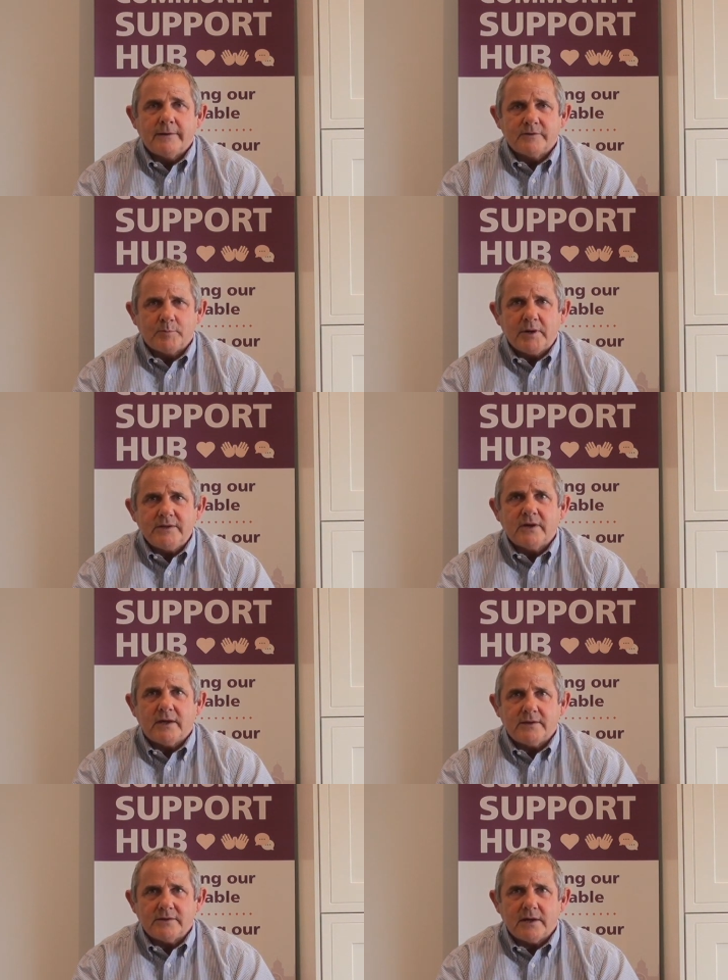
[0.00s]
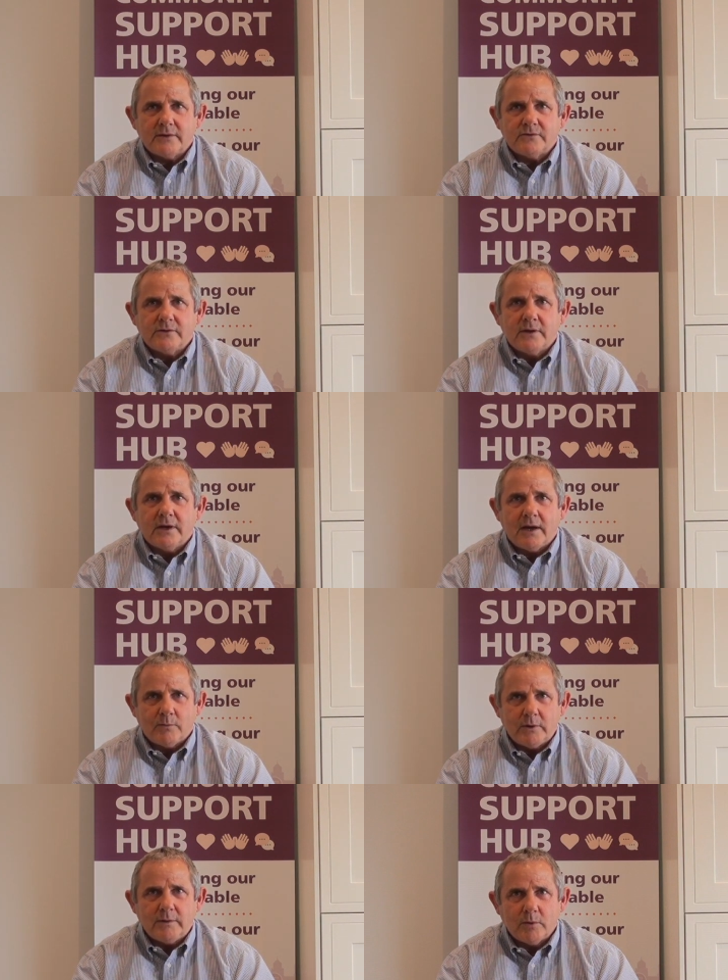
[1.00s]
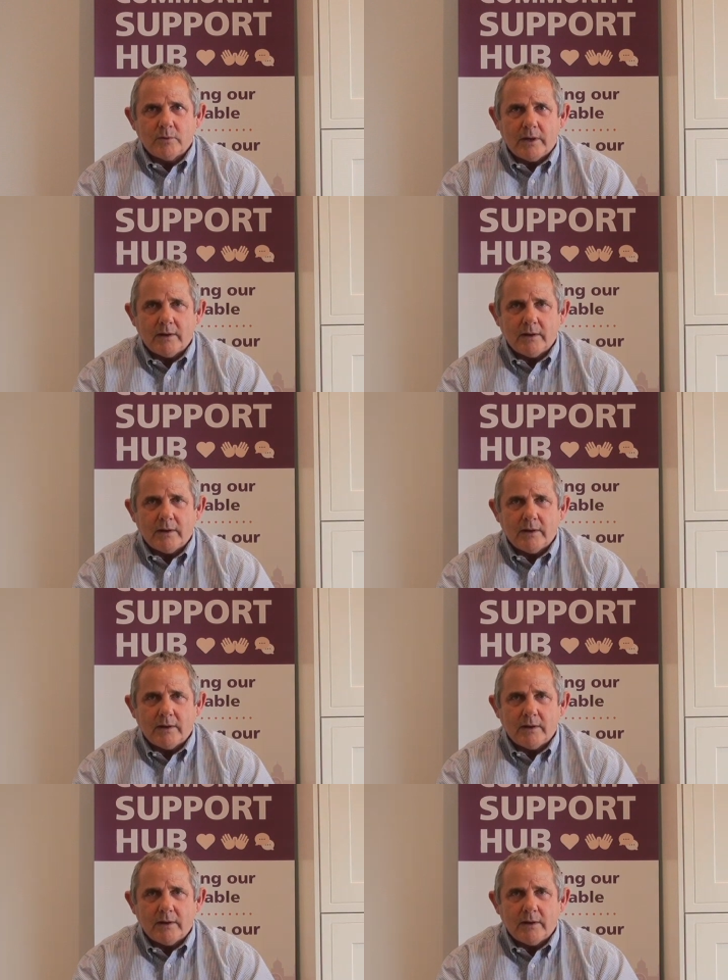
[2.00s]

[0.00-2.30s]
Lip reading: So please get in touch and we will